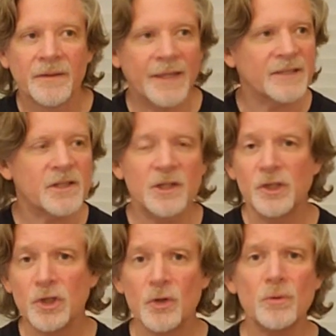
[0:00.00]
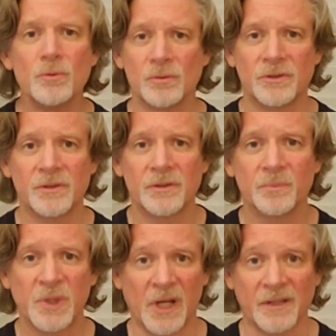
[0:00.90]
That's a huge
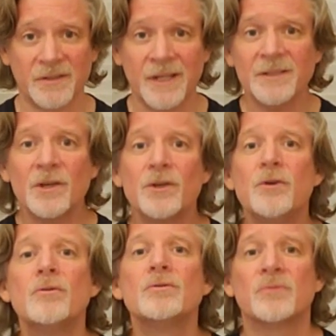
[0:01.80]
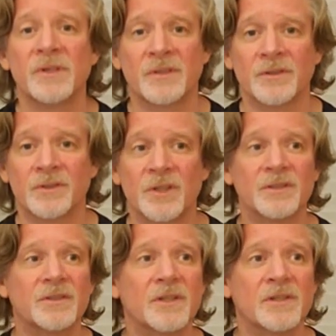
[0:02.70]
plus. That's a huge reason
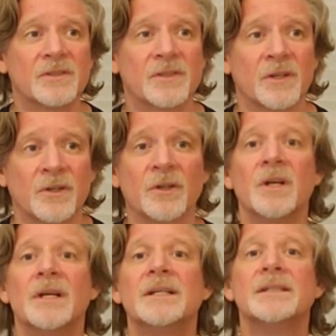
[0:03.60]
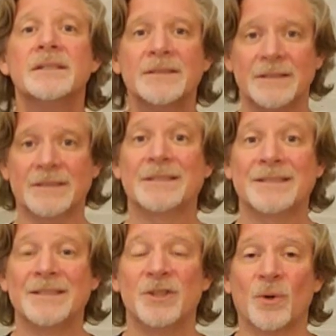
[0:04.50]
just to consider,
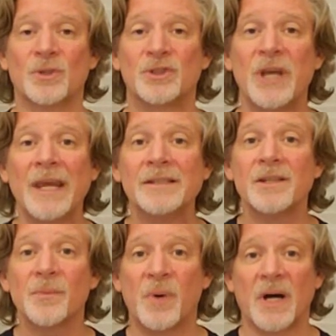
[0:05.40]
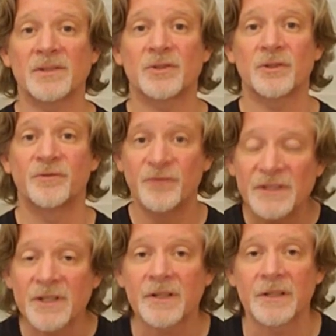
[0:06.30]
you know, changing the posture
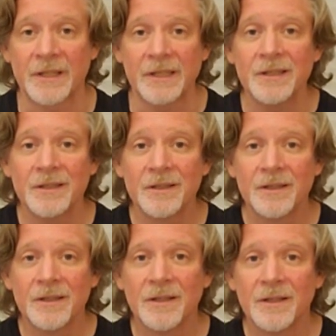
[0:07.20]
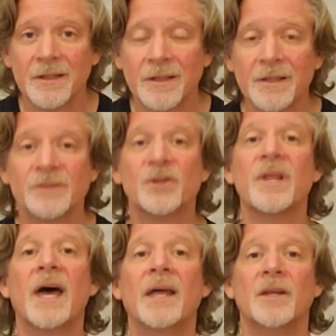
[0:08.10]
physically so
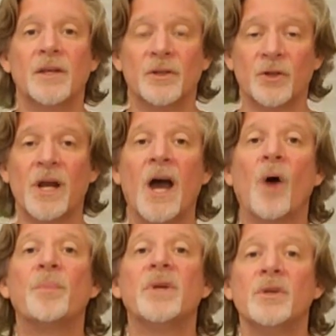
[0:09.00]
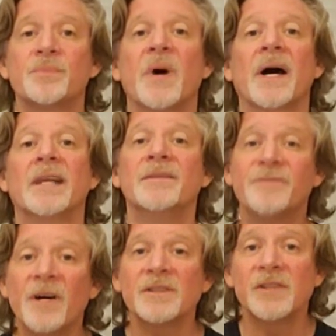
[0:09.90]
that you're helping your body
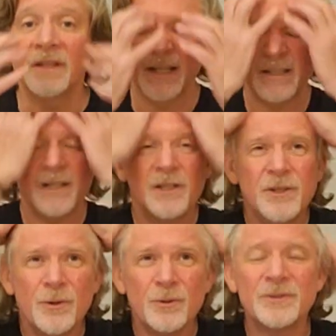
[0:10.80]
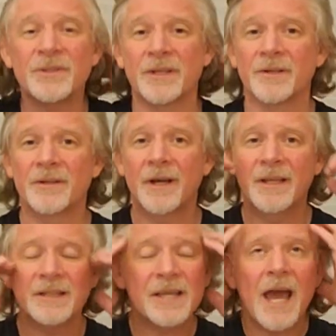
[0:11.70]
function. That's a huge deal. I
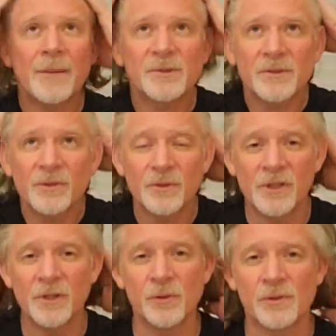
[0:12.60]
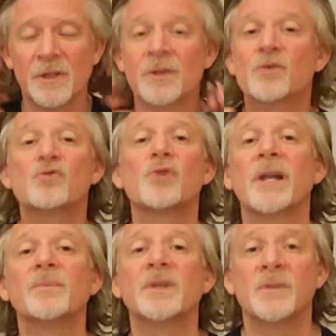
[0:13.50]
think it's absolutely huge and
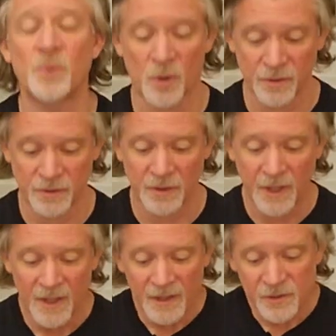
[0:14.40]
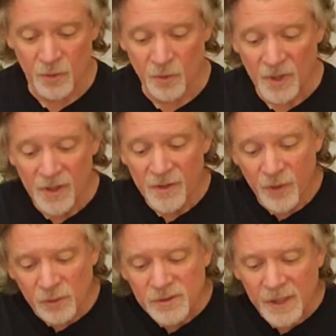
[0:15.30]
incredibly important. So
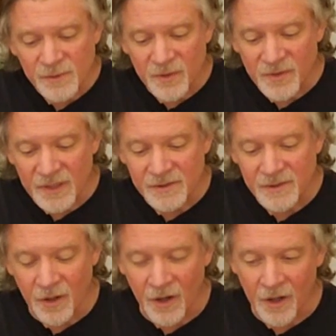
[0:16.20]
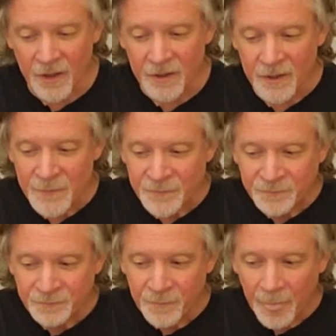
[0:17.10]
those types of things are
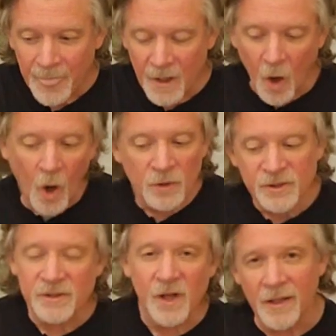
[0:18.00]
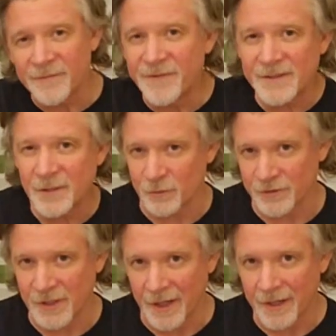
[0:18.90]
just on the physical
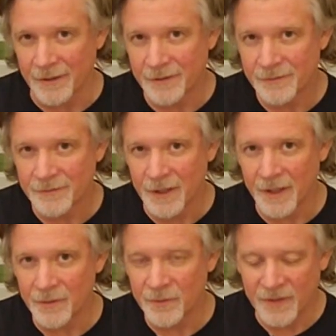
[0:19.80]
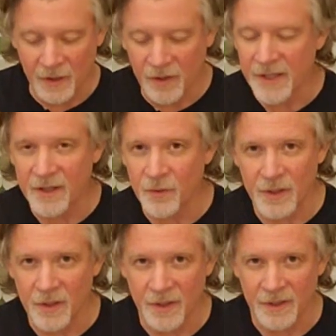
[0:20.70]
side, right? We've got all that
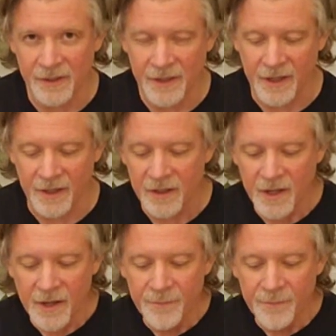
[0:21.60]
going on in there.